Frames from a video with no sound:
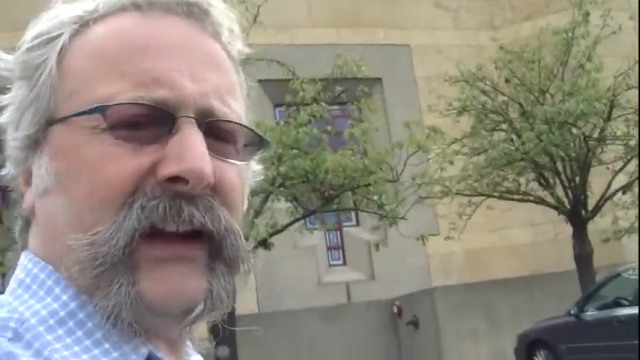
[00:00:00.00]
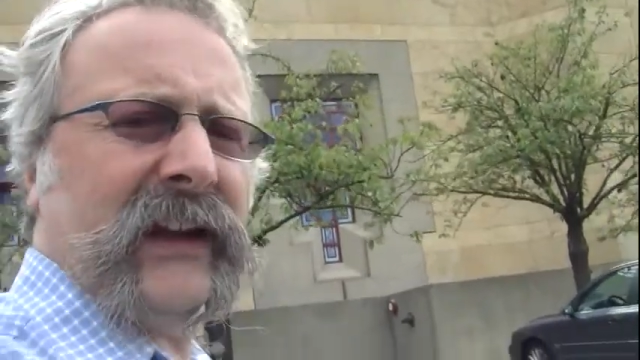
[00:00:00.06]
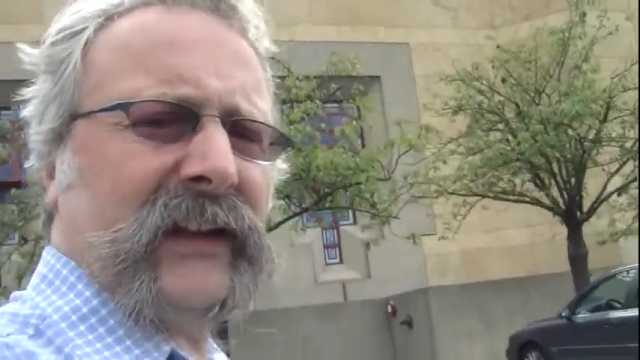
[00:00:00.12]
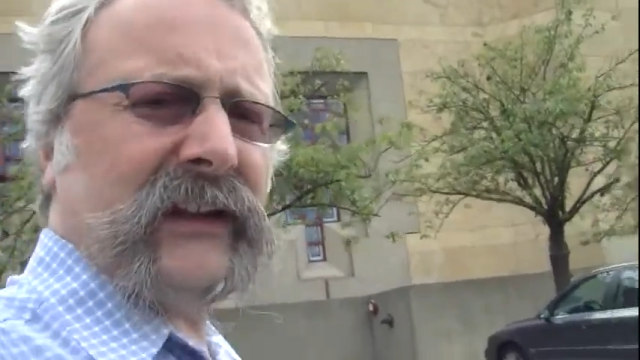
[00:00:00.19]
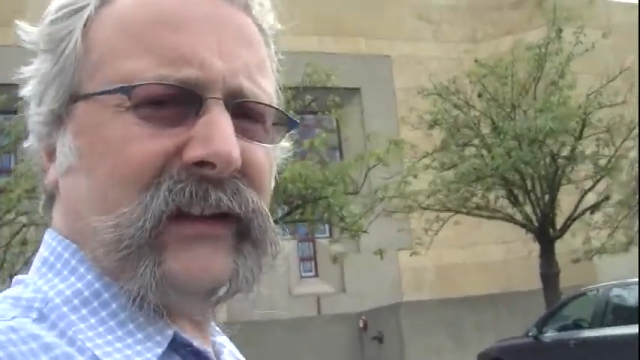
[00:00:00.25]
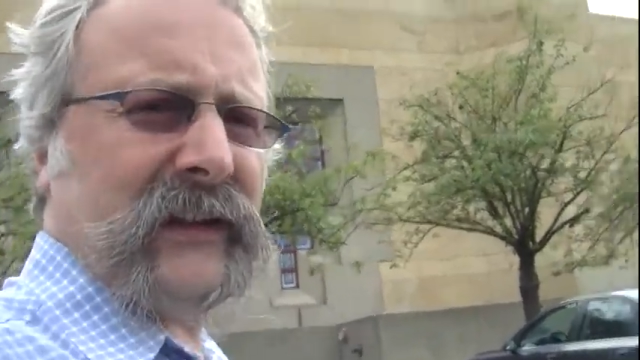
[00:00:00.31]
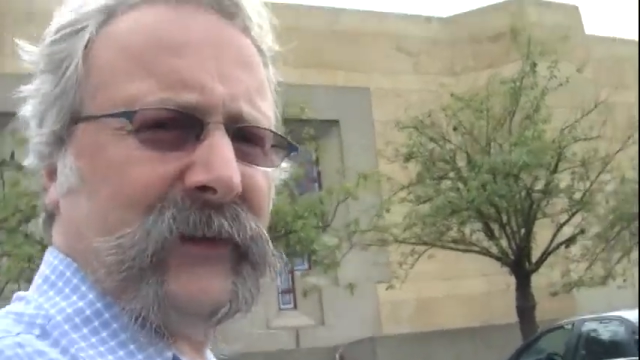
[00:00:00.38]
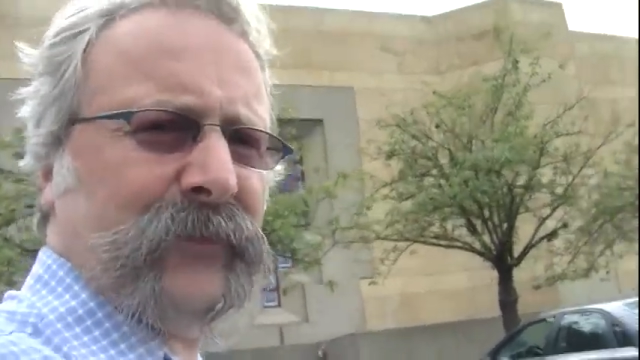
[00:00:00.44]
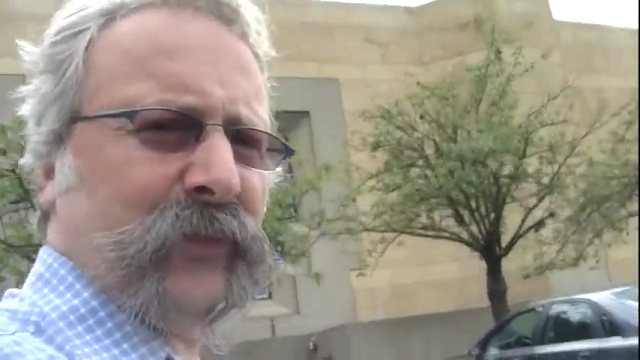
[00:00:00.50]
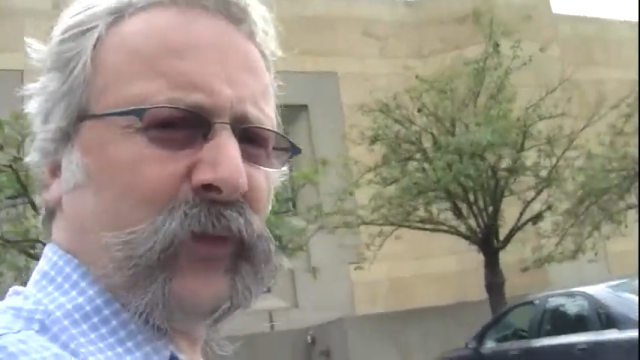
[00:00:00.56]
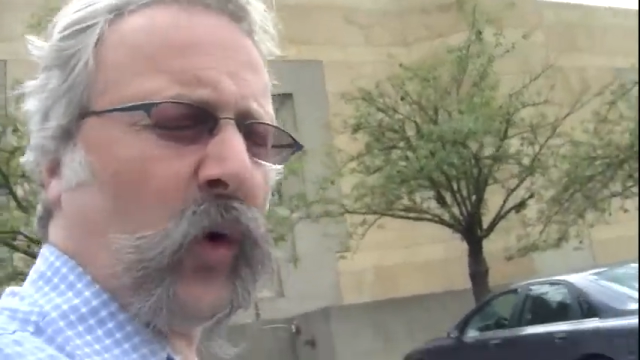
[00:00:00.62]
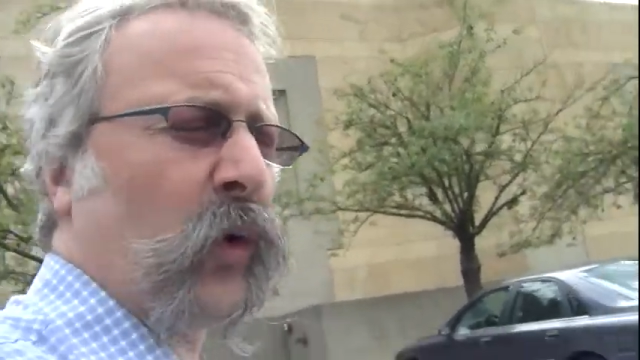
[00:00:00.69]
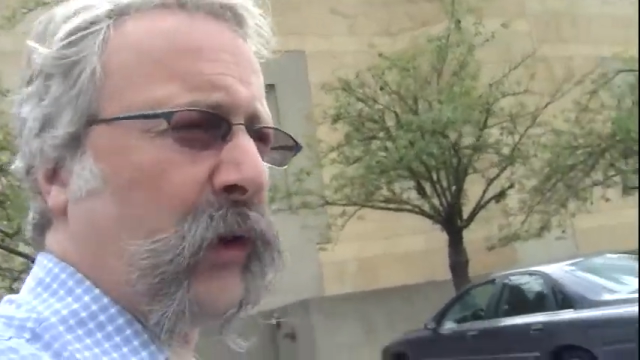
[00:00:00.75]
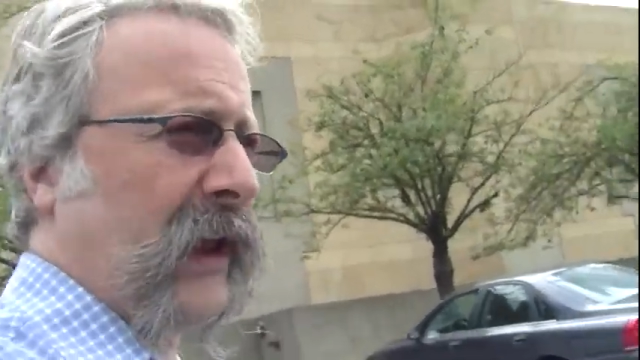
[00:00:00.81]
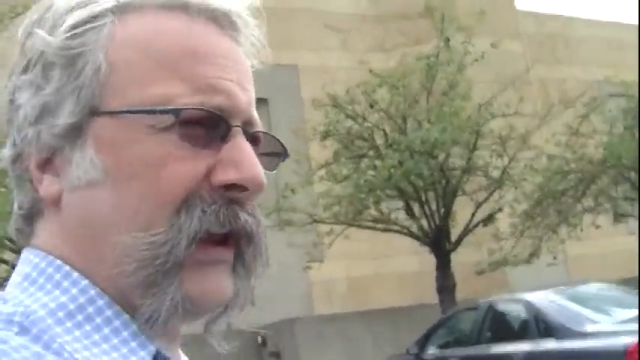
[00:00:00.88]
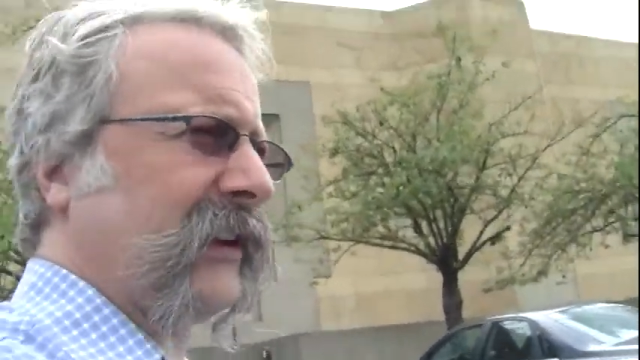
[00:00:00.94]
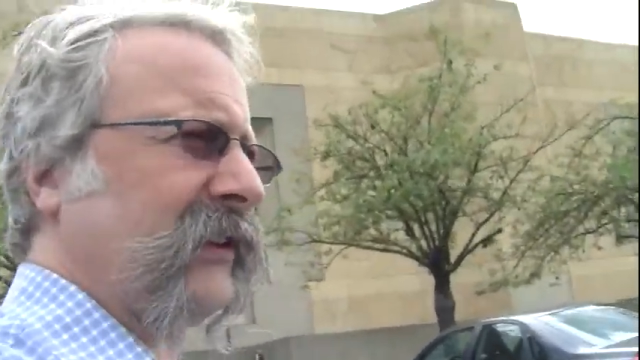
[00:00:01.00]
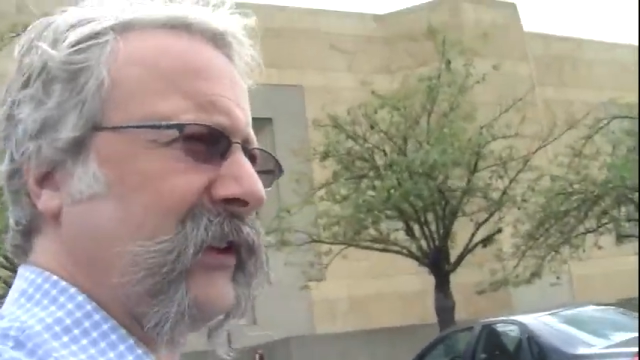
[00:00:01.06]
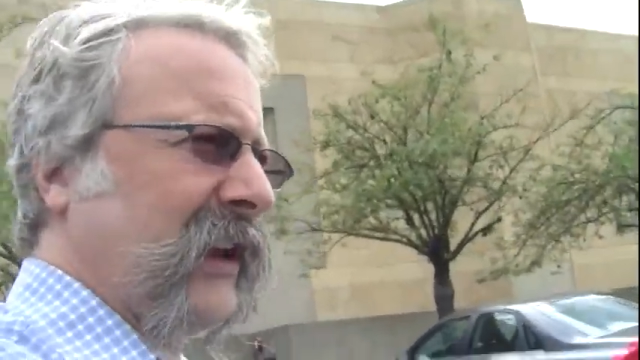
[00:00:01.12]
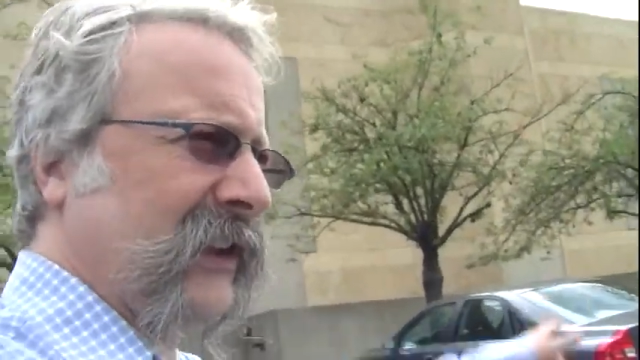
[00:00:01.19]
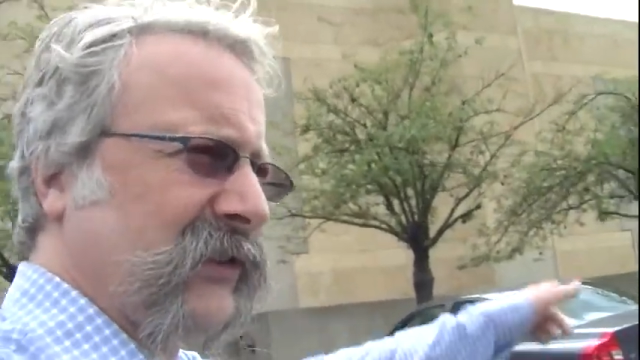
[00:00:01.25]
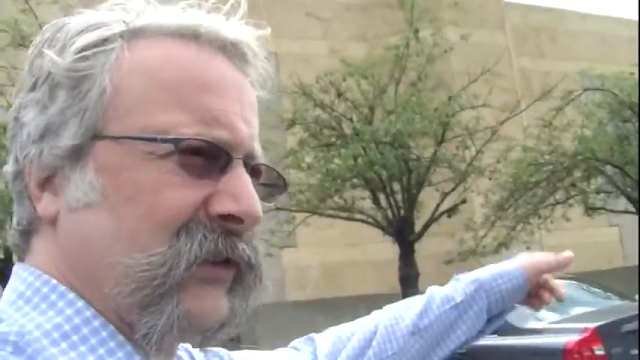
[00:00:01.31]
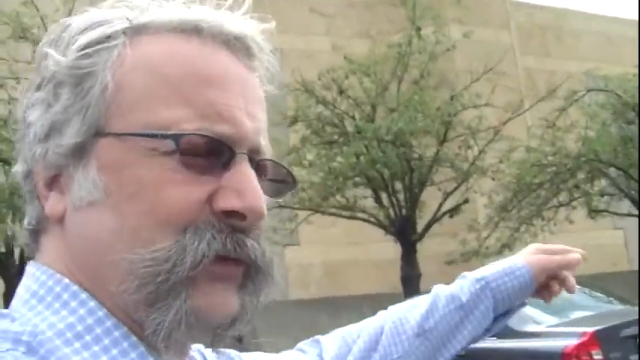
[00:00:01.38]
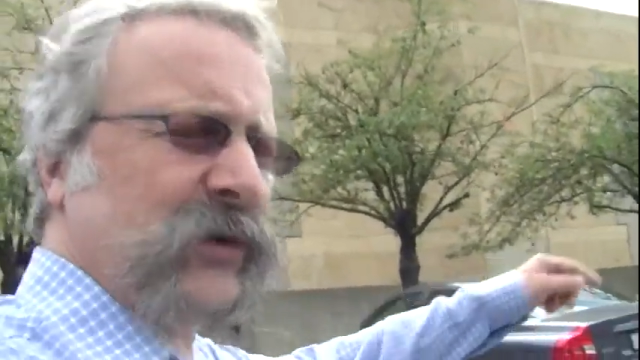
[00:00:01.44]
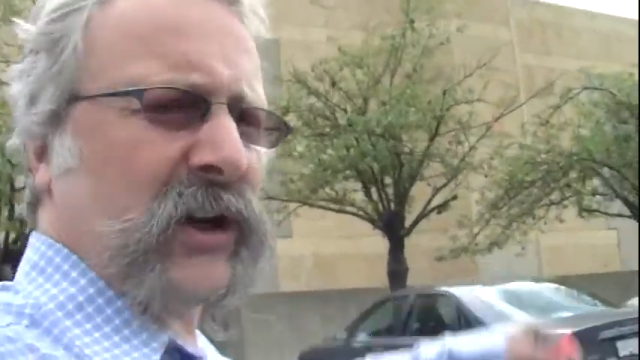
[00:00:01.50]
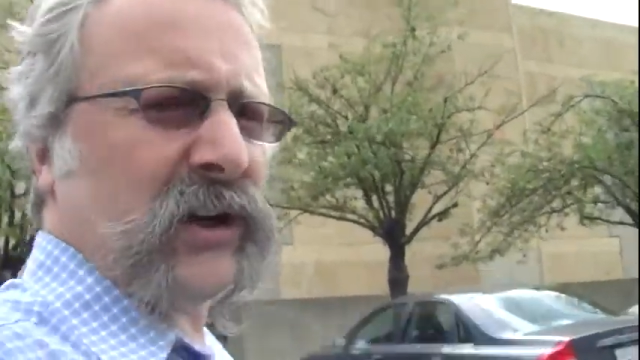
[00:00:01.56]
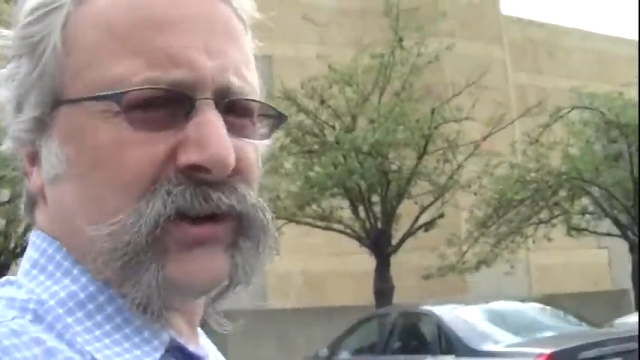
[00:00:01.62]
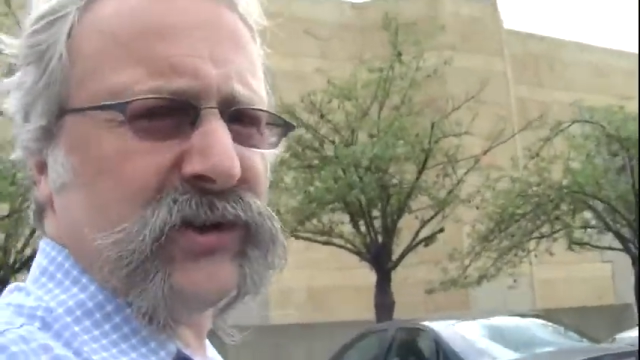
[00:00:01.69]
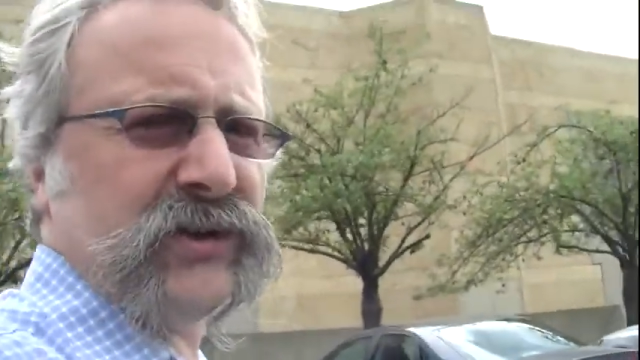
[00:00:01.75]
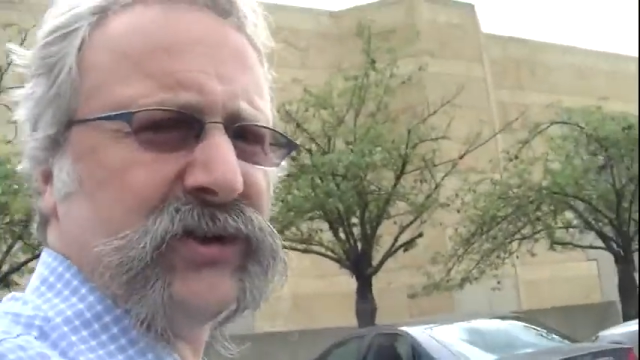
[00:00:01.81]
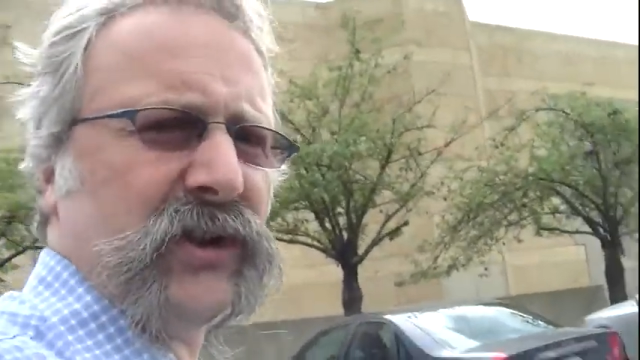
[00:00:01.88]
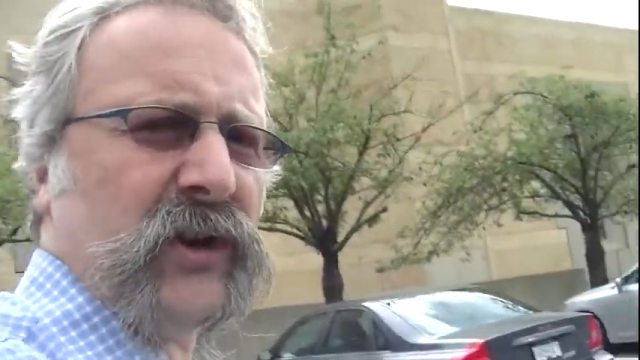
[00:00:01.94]
plate, or that, that
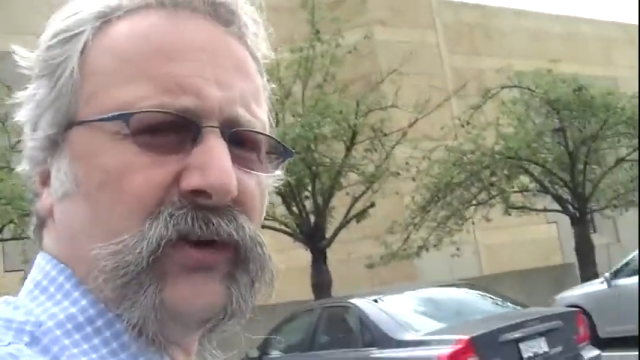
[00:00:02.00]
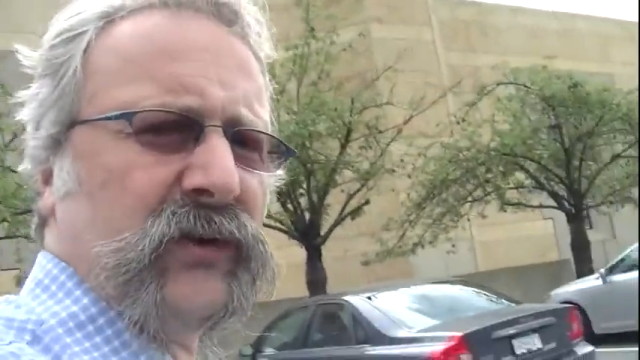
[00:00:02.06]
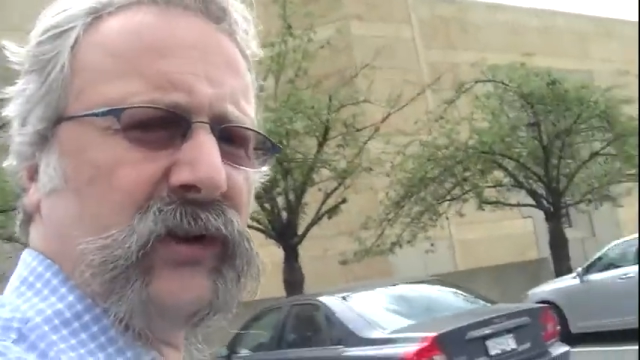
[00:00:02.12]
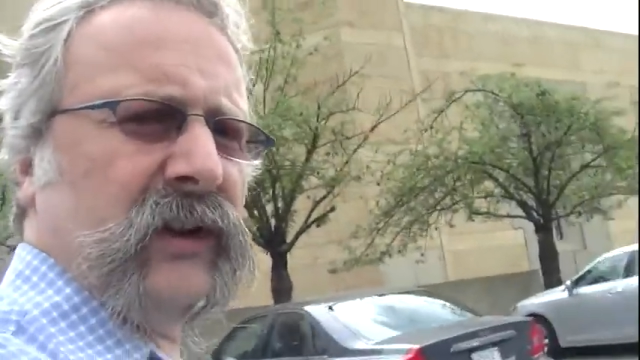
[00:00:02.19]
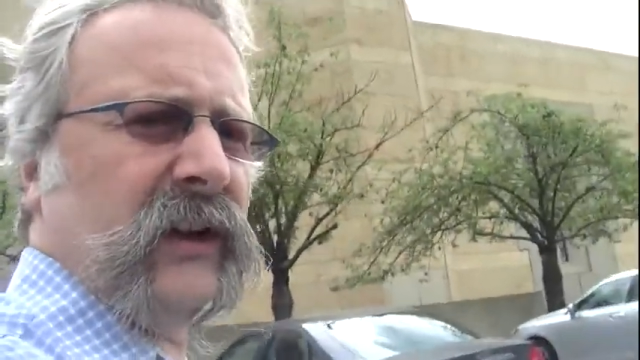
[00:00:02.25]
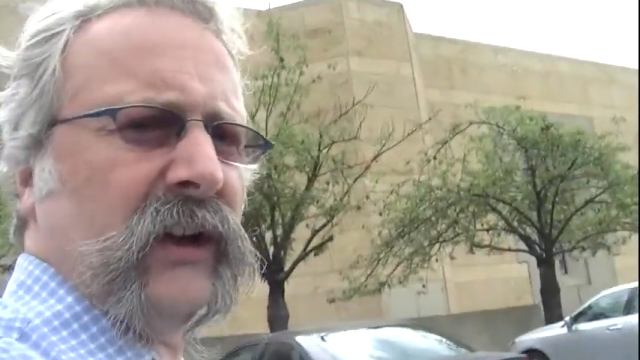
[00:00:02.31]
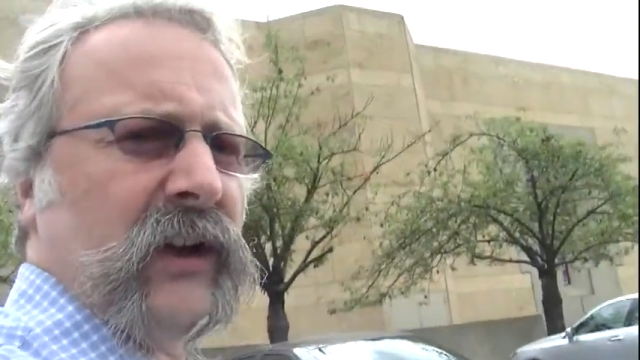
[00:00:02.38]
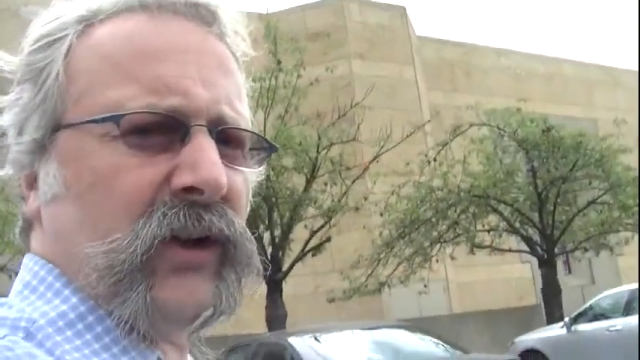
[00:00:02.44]
subduction zone,